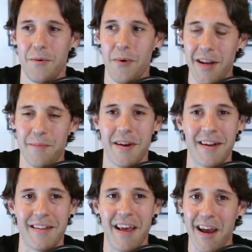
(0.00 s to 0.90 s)
wait a
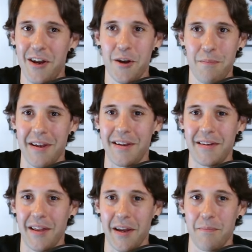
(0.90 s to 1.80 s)
minute, that could be
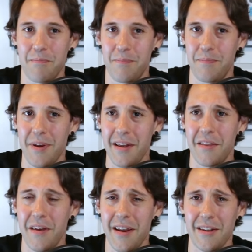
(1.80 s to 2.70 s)
like a big
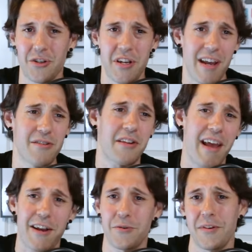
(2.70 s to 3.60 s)
thing, and Sheehan just
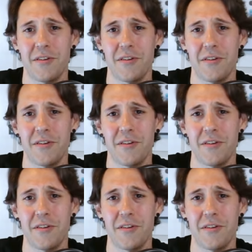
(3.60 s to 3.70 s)
casually